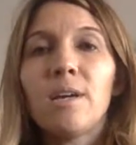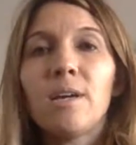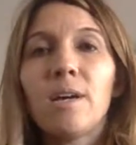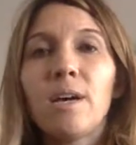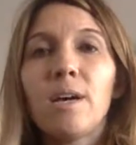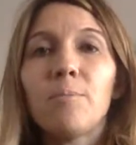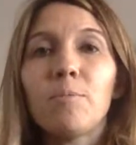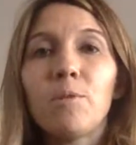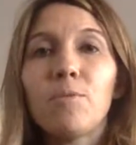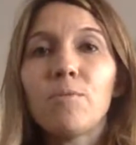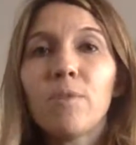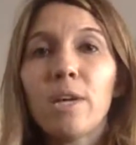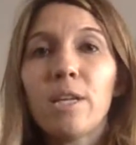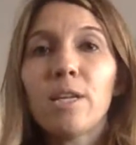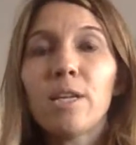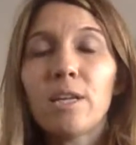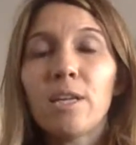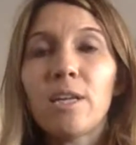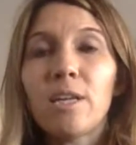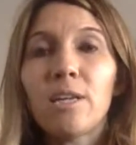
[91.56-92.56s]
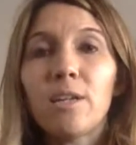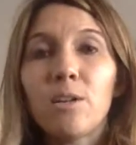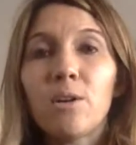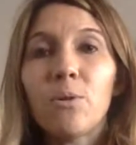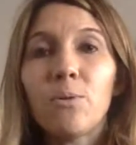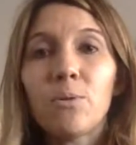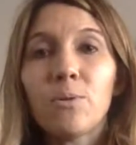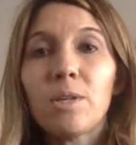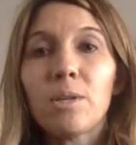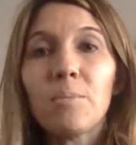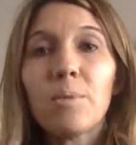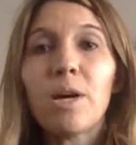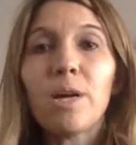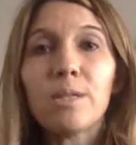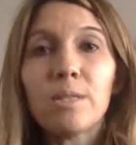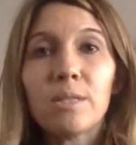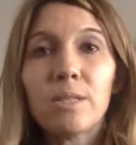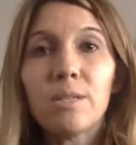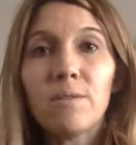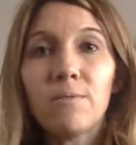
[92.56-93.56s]
I'm inviting in only
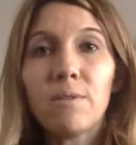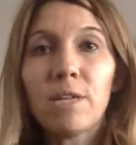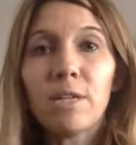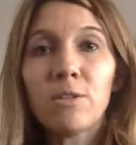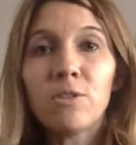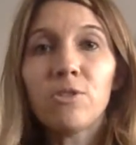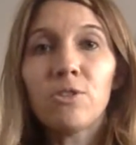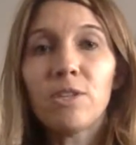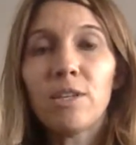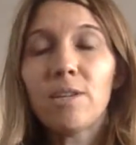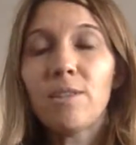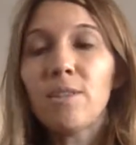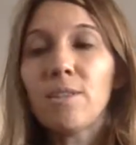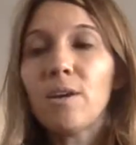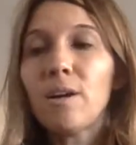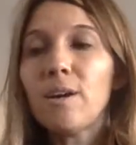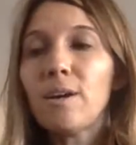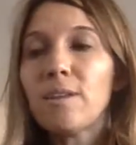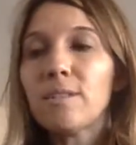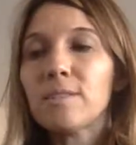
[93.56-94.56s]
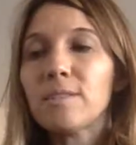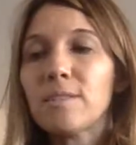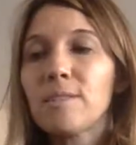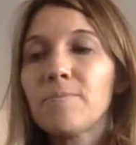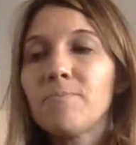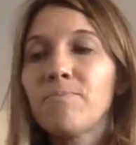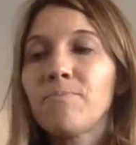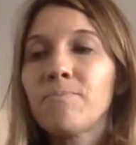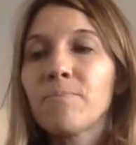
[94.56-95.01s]
positive energy and thoughts.